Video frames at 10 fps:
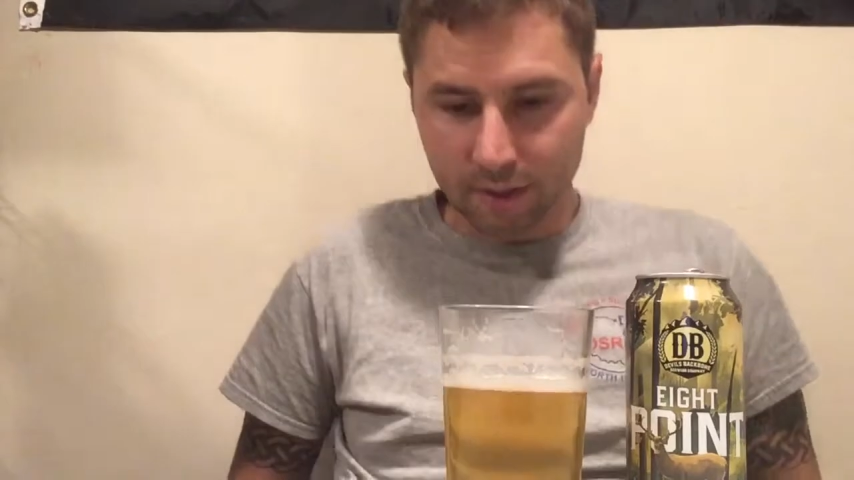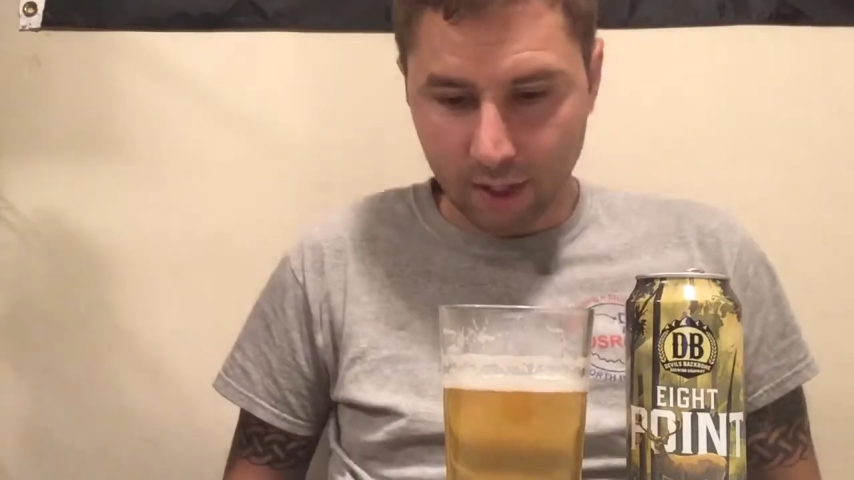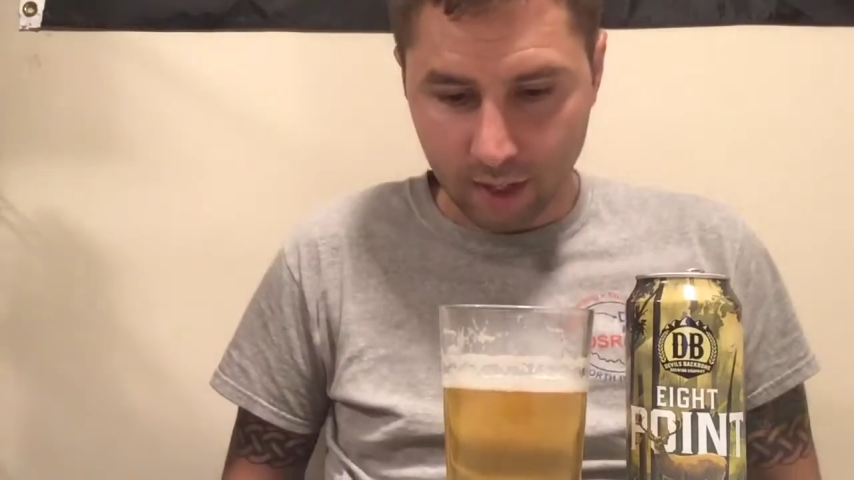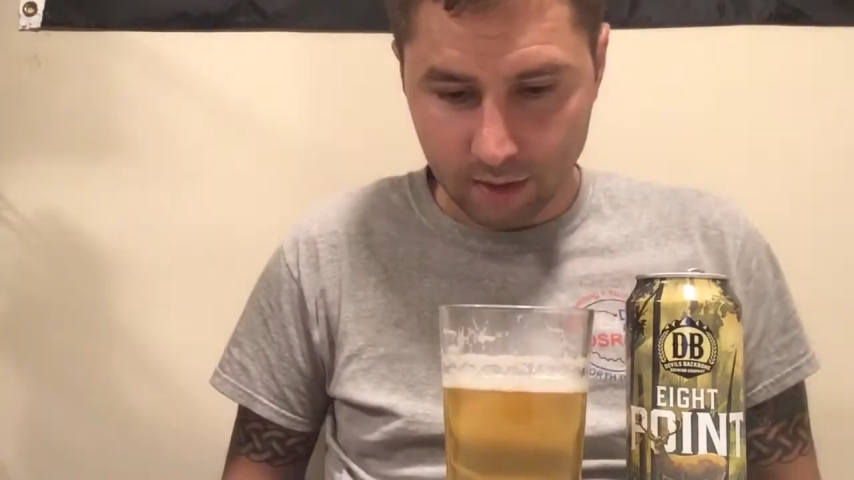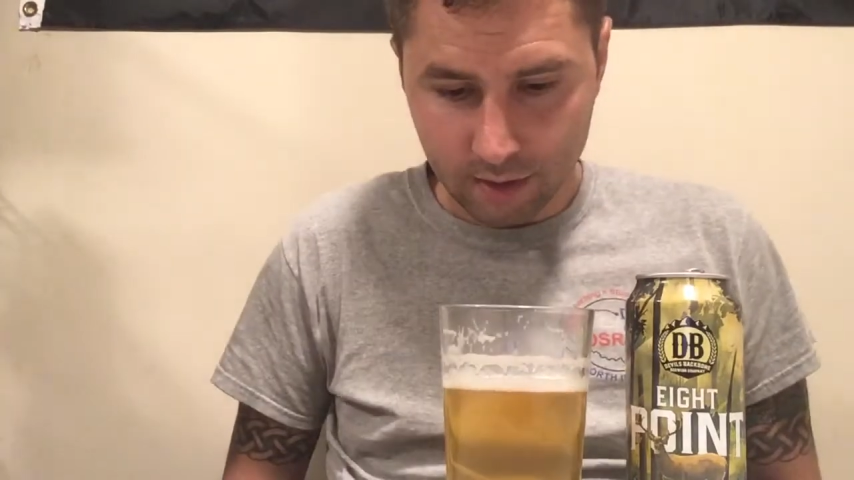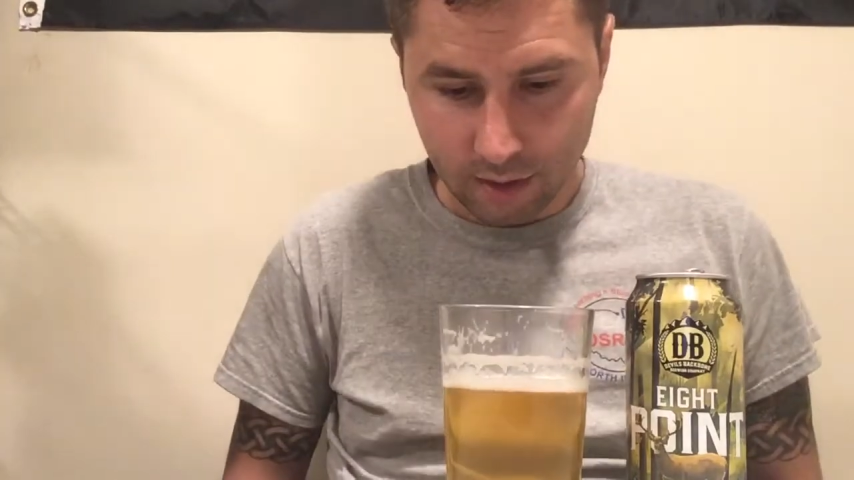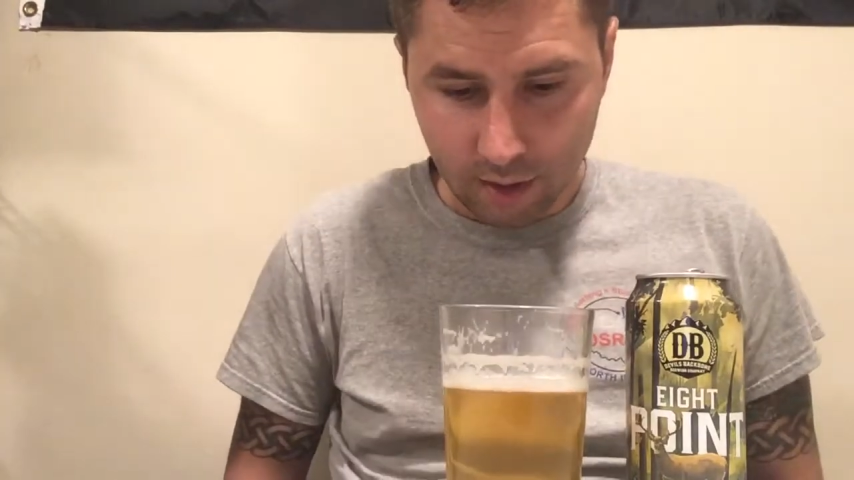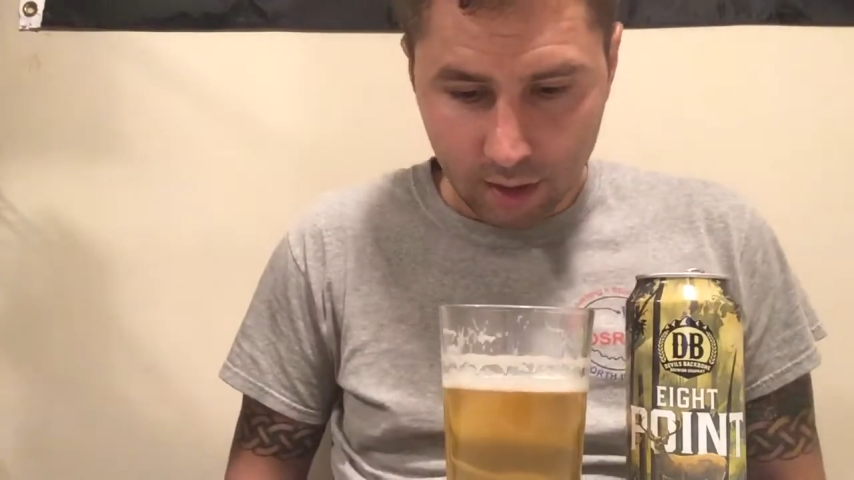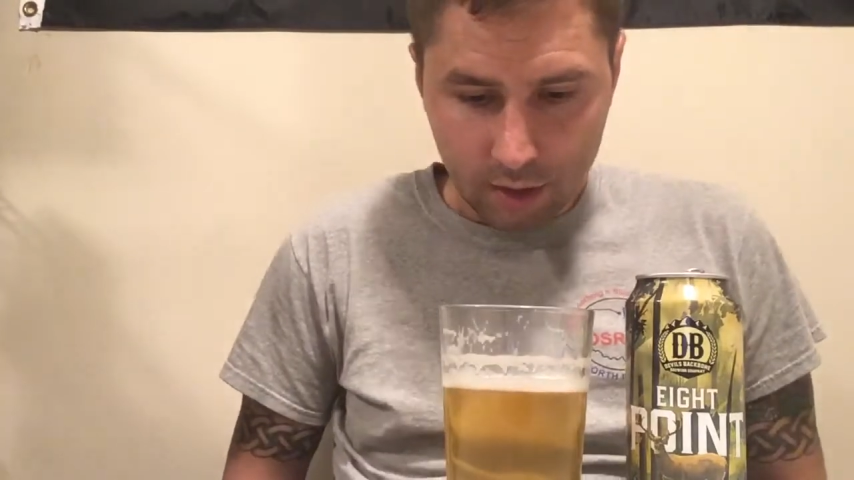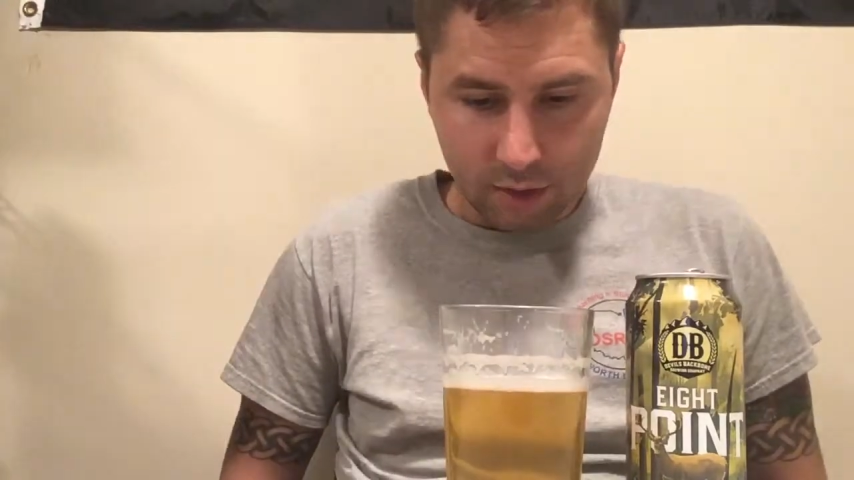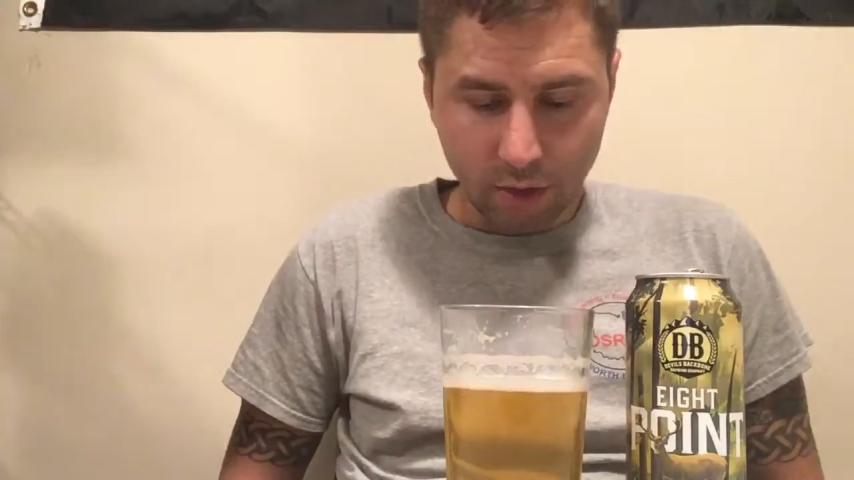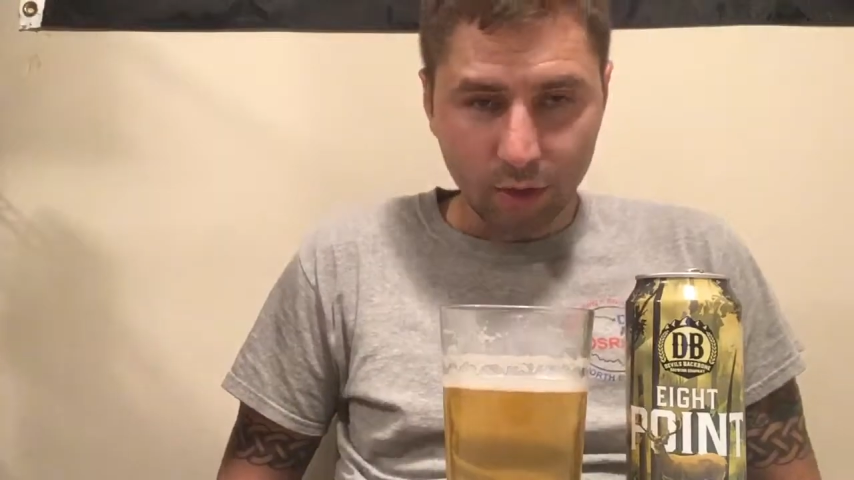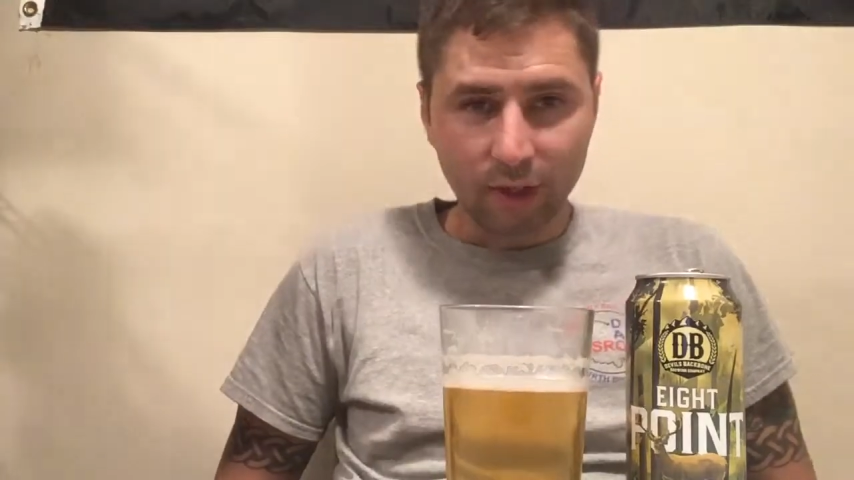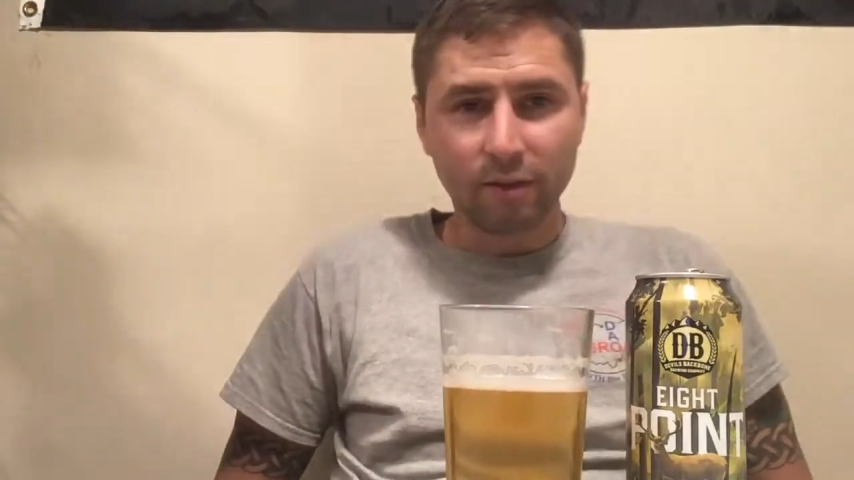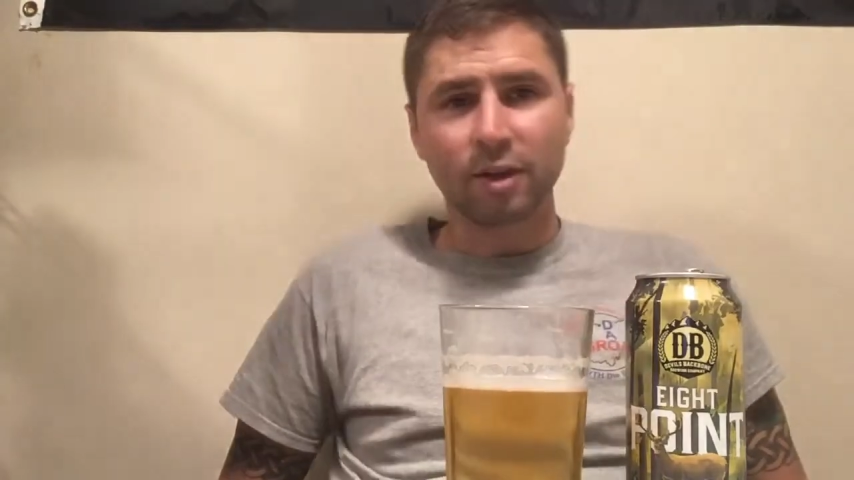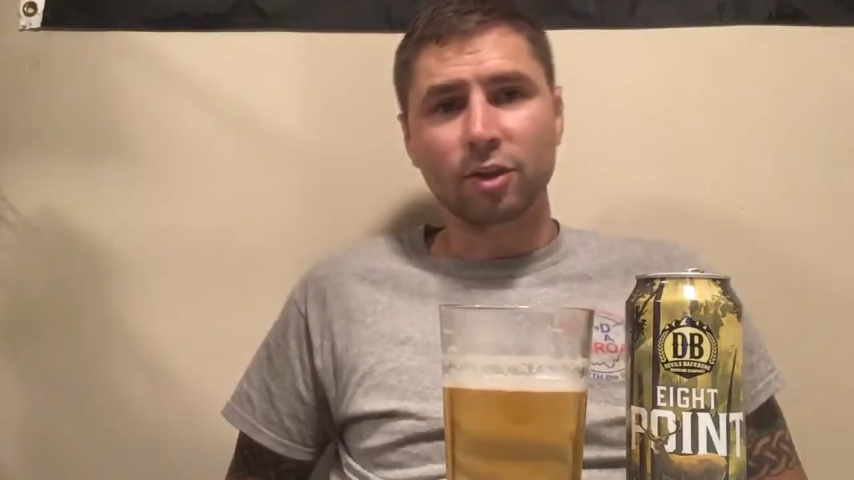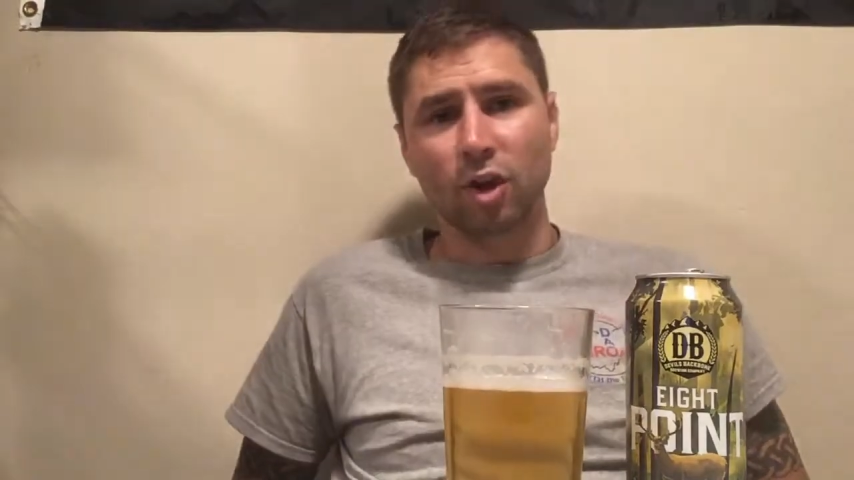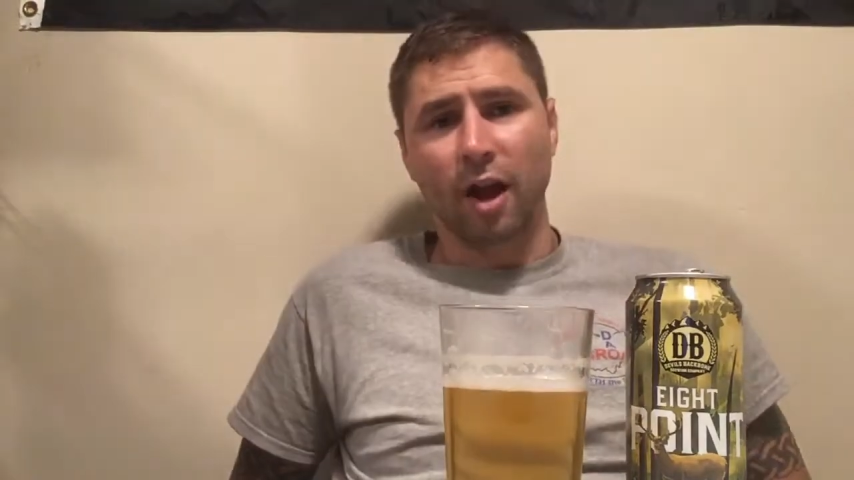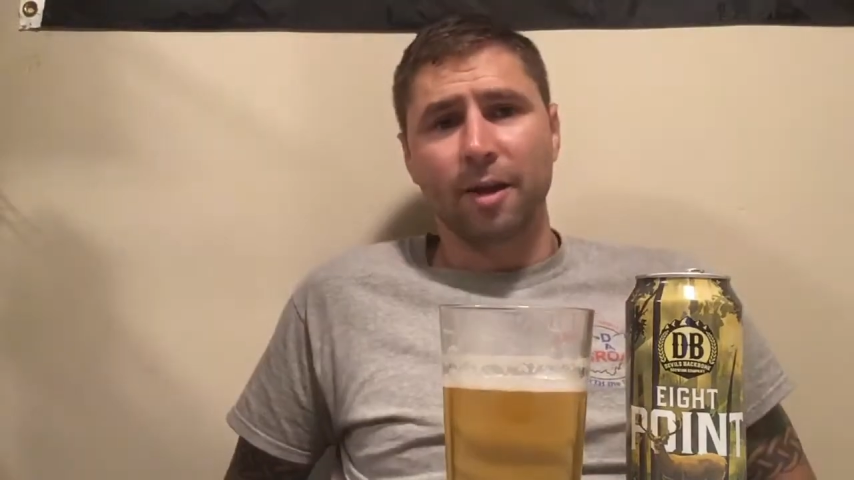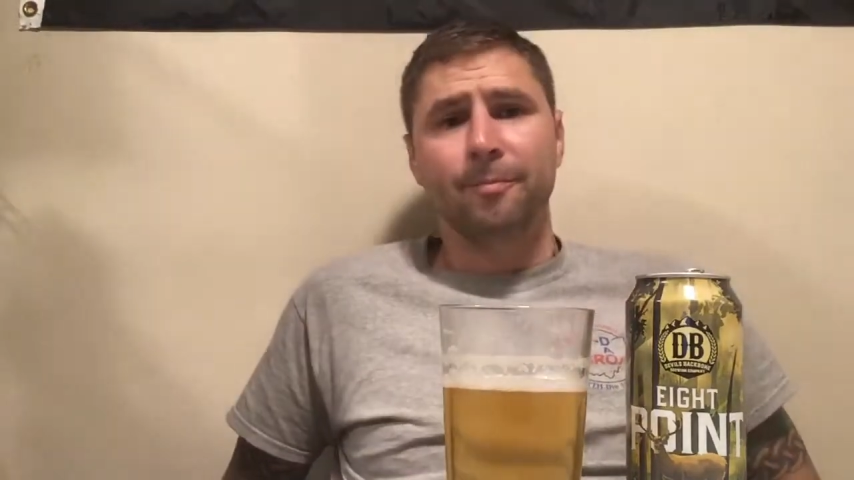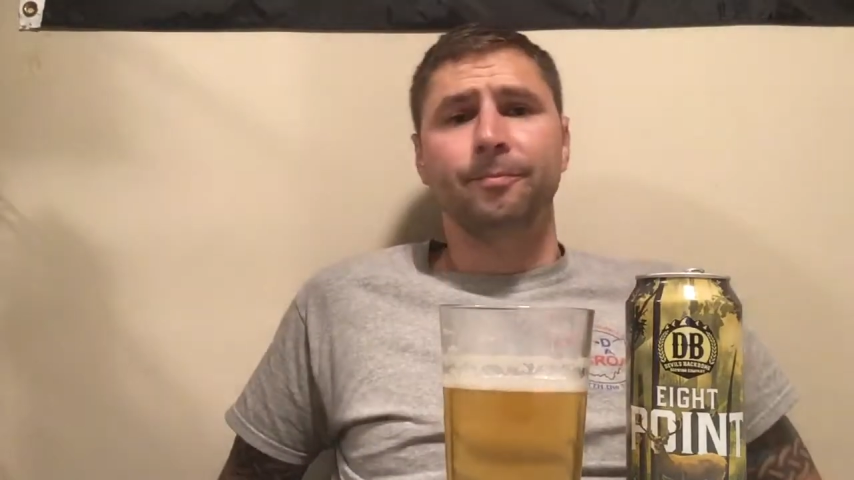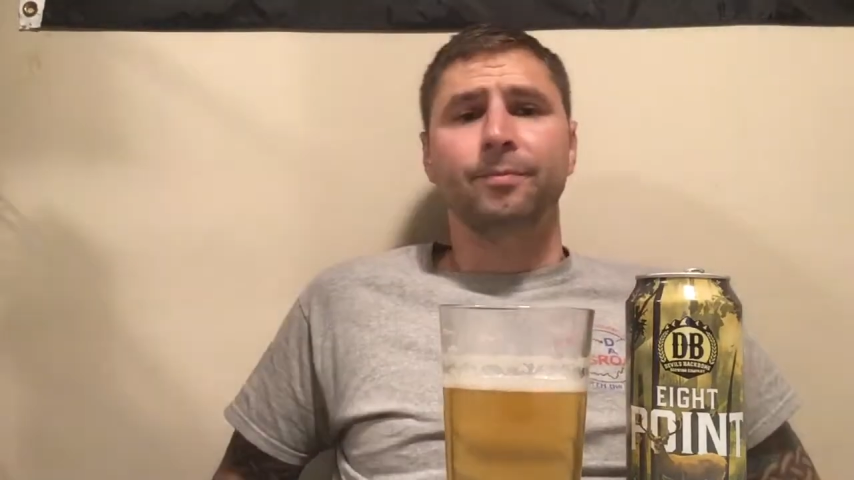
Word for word: taste. So give it a try.